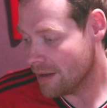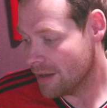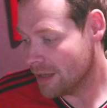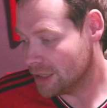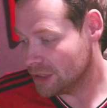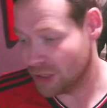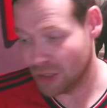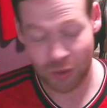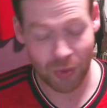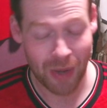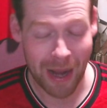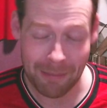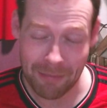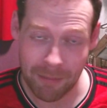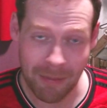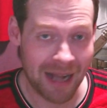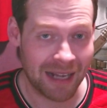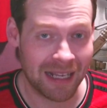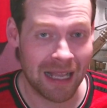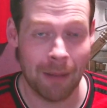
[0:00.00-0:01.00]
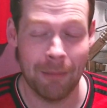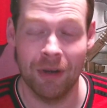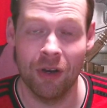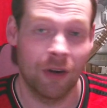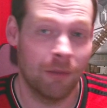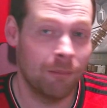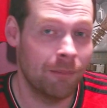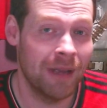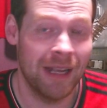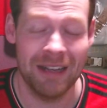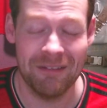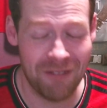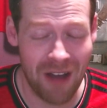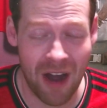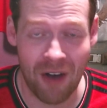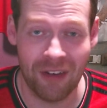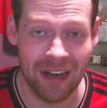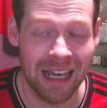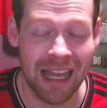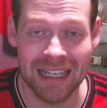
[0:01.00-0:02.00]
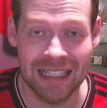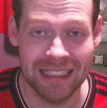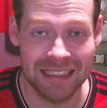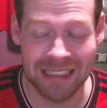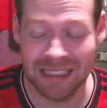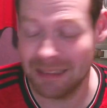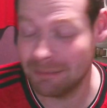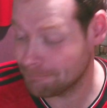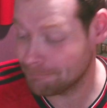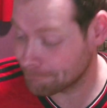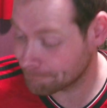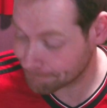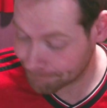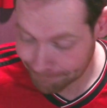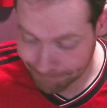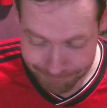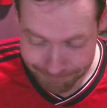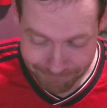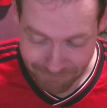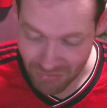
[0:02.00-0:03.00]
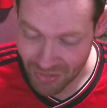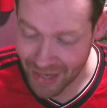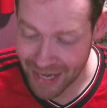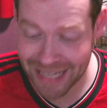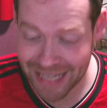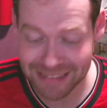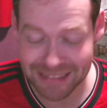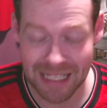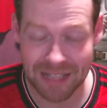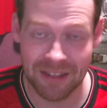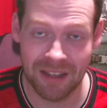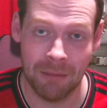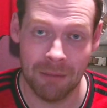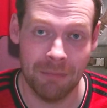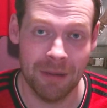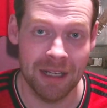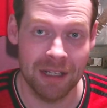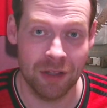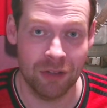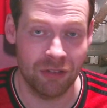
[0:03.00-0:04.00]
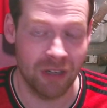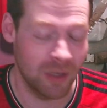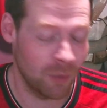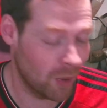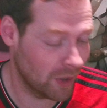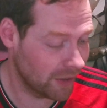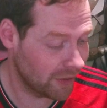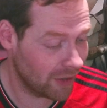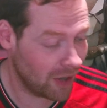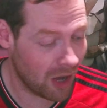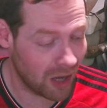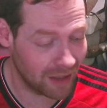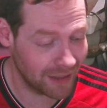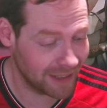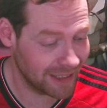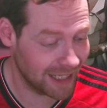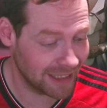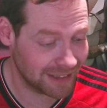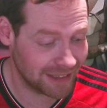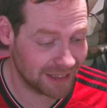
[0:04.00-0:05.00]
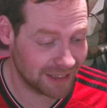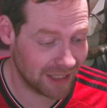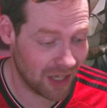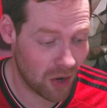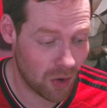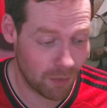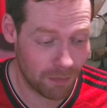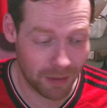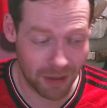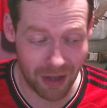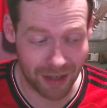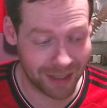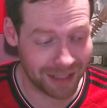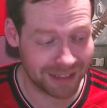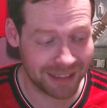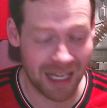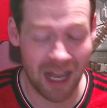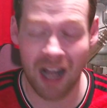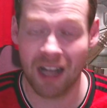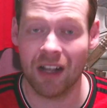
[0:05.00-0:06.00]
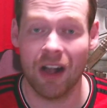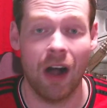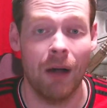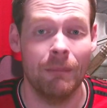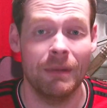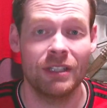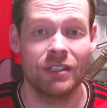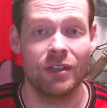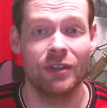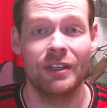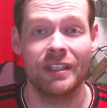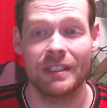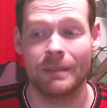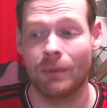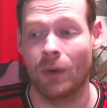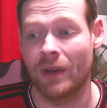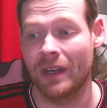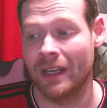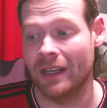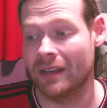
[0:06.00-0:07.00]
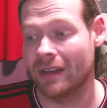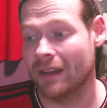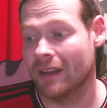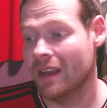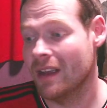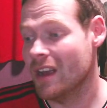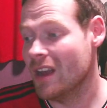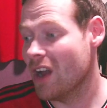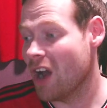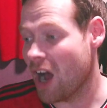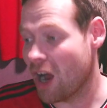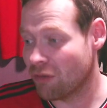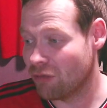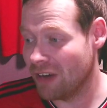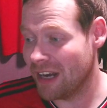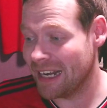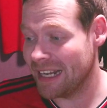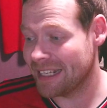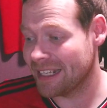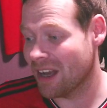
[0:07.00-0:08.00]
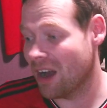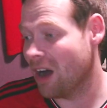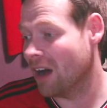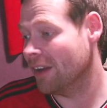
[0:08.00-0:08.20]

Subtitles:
due to Amrabat coming on and being very lazy, it's ended up being 3-1 and Haaland gets his goal. But like I said, I can't be too disappointed. I really can't.